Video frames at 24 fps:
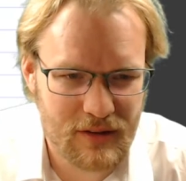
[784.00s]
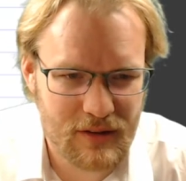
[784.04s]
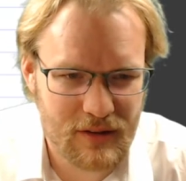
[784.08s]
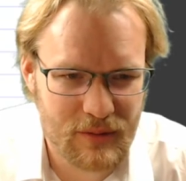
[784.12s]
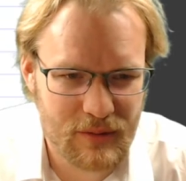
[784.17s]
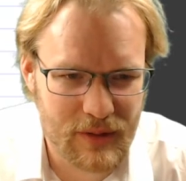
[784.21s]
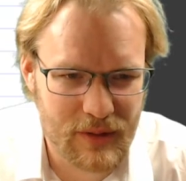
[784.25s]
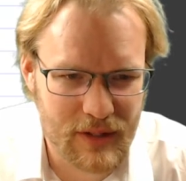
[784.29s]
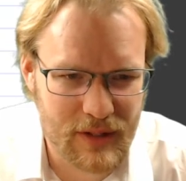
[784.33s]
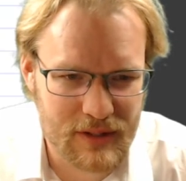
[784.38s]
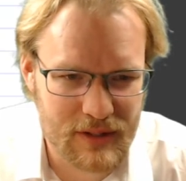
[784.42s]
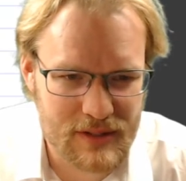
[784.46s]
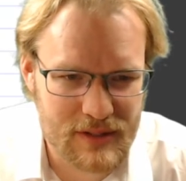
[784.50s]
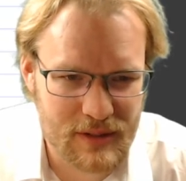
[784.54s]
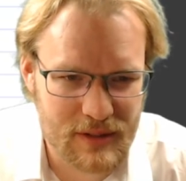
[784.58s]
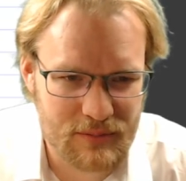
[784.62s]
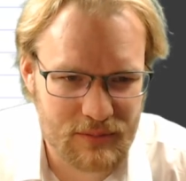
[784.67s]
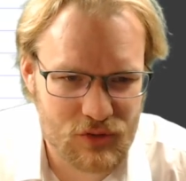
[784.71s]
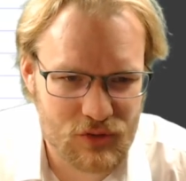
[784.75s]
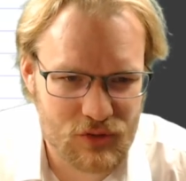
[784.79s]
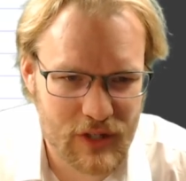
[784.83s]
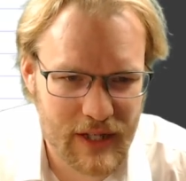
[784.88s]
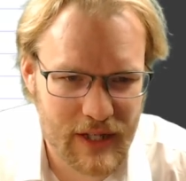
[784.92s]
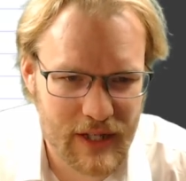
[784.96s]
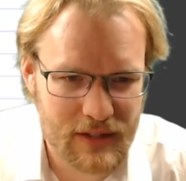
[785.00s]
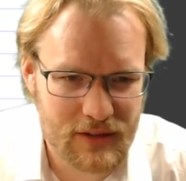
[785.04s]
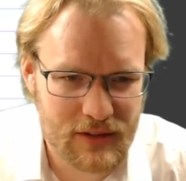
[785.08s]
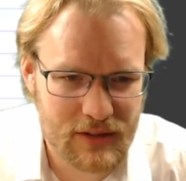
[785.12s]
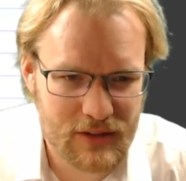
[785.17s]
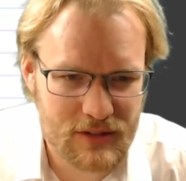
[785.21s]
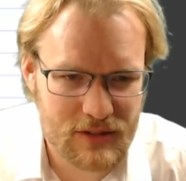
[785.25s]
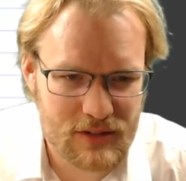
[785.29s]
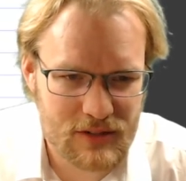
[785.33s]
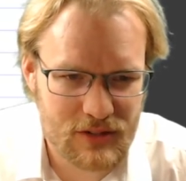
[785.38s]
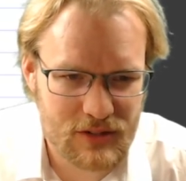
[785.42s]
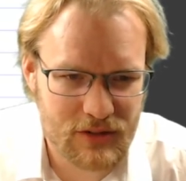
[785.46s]
We're going to subtract
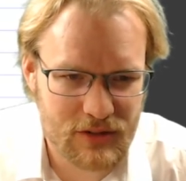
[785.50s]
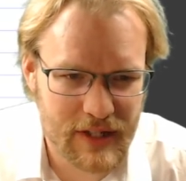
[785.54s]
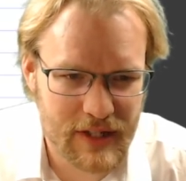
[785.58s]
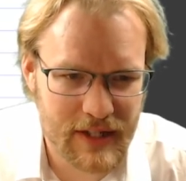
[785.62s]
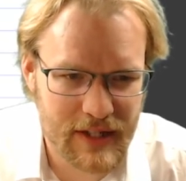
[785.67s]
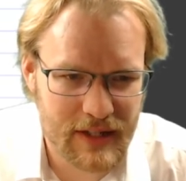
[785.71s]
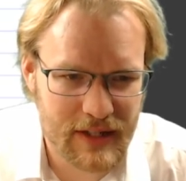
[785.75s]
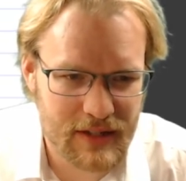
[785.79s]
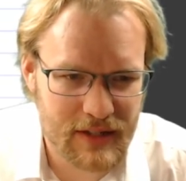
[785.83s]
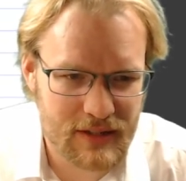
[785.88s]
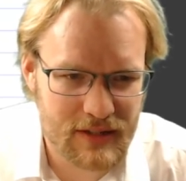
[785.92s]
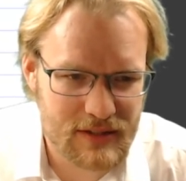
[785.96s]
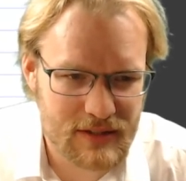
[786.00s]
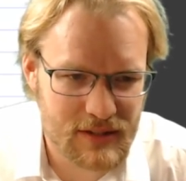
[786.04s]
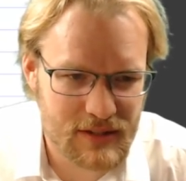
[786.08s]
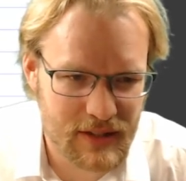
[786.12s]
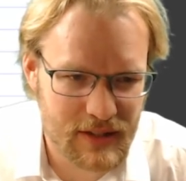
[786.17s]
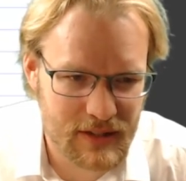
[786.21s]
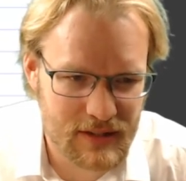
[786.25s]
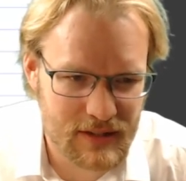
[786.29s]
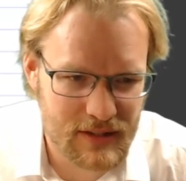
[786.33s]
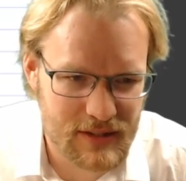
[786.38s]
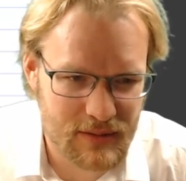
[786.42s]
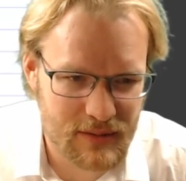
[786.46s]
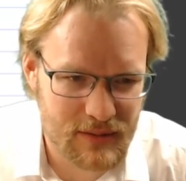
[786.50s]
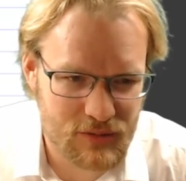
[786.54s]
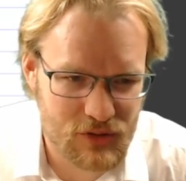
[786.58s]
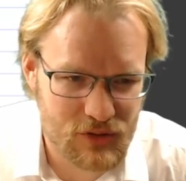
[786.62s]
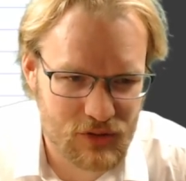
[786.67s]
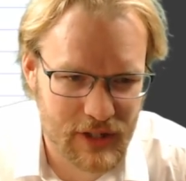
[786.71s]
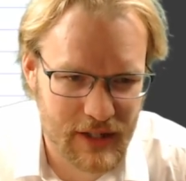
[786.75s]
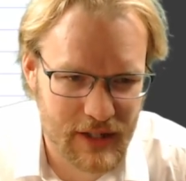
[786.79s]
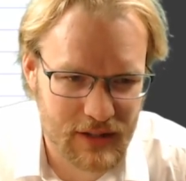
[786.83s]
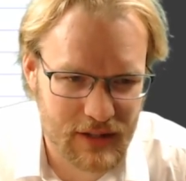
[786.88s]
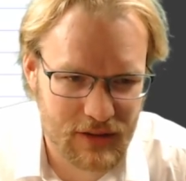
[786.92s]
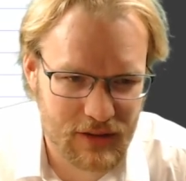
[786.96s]
this 3x and
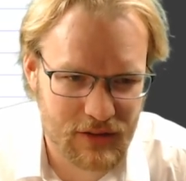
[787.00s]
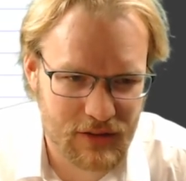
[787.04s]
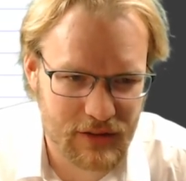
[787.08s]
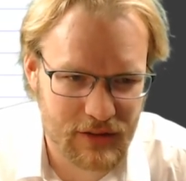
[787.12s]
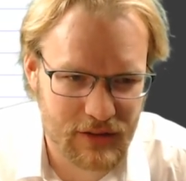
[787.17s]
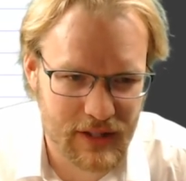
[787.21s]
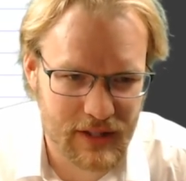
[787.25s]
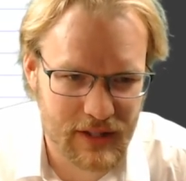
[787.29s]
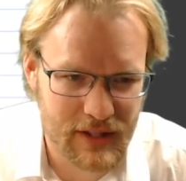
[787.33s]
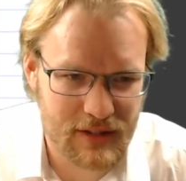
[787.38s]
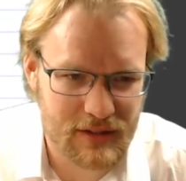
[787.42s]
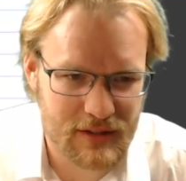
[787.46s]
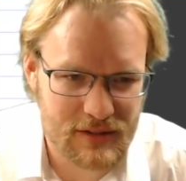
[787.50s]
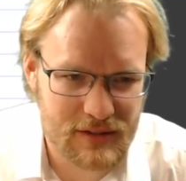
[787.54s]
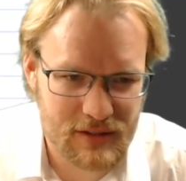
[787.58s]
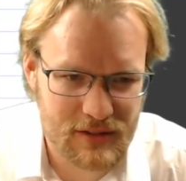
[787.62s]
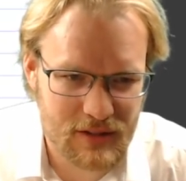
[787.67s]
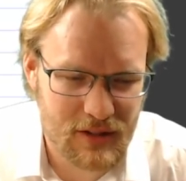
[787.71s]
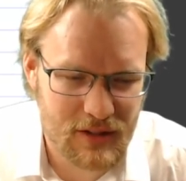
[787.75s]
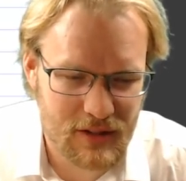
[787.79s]
subtract 3x.